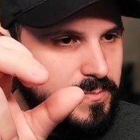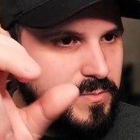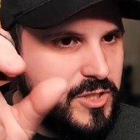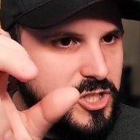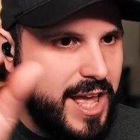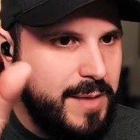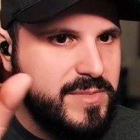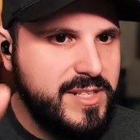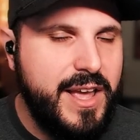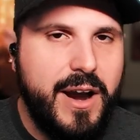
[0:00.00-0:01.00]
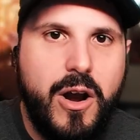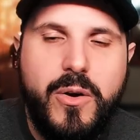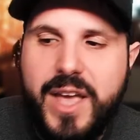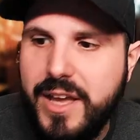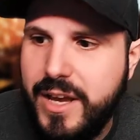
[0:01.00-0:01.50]
gems there.
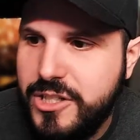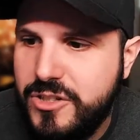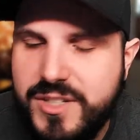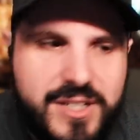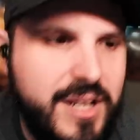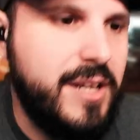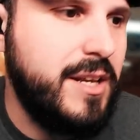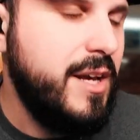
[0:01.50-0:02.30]
Okay, interesting.